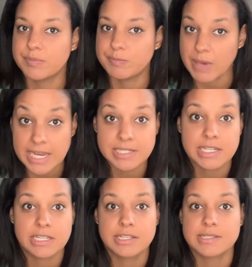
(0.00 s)

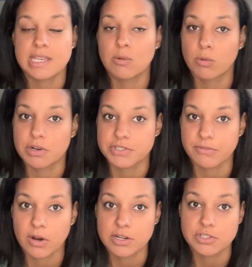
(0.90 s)
paintings and works of
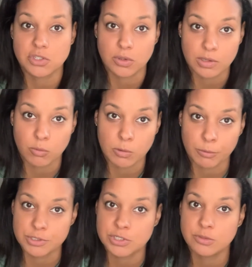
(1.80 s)
art during World
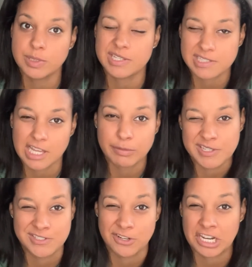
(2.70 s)
War II because a lot of
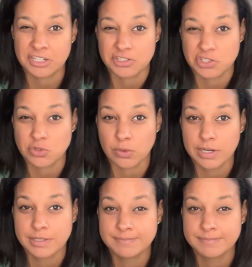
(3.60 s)
places are getting destroyed.